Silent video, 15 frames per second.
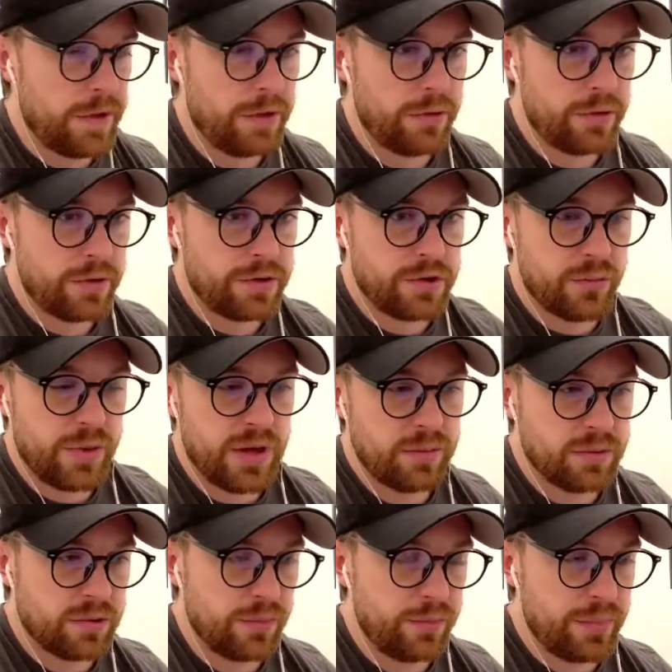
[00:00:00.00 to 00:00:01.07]
order to be able
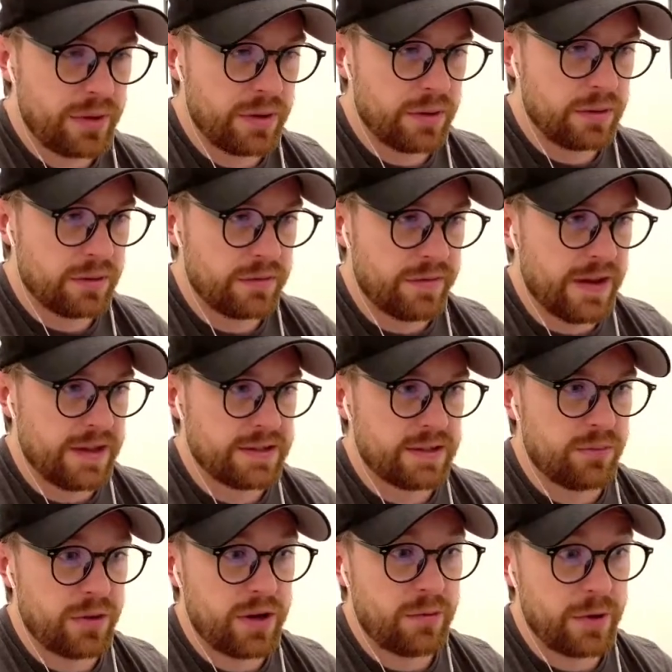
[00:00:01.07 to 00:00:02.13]
to build faster,
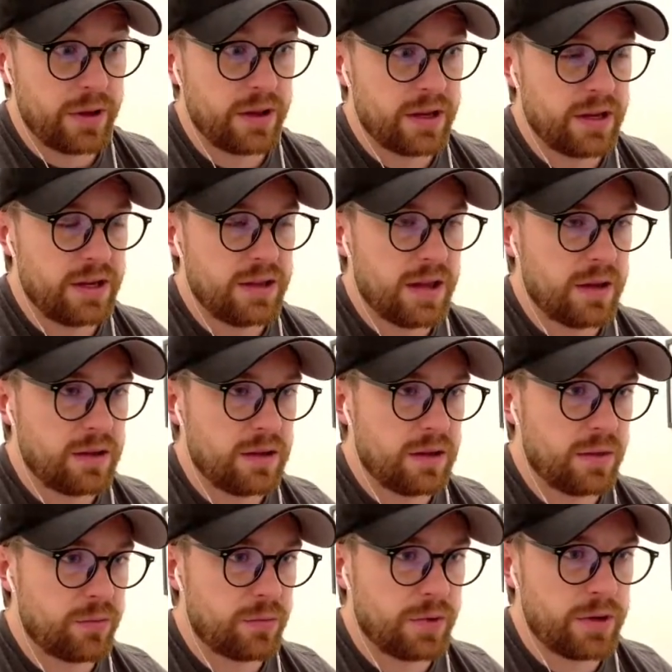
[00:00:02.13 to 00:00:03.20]
but I really need that
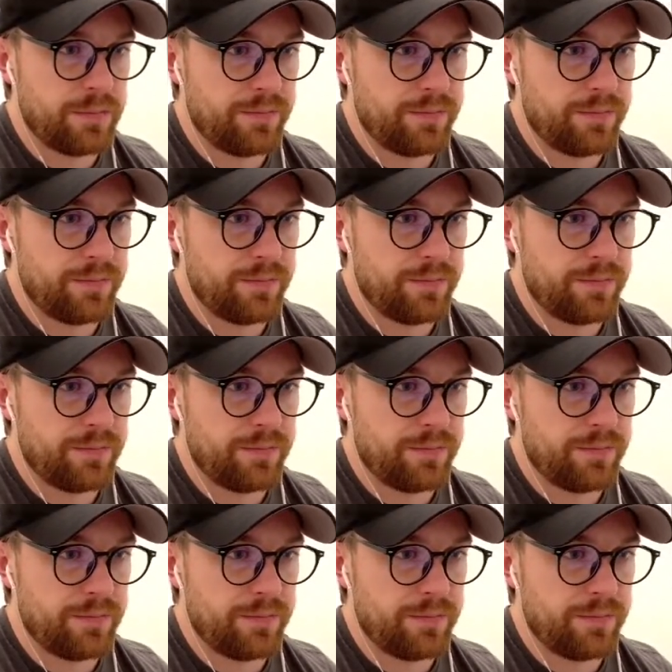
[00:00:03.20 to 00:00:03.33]
upgrade.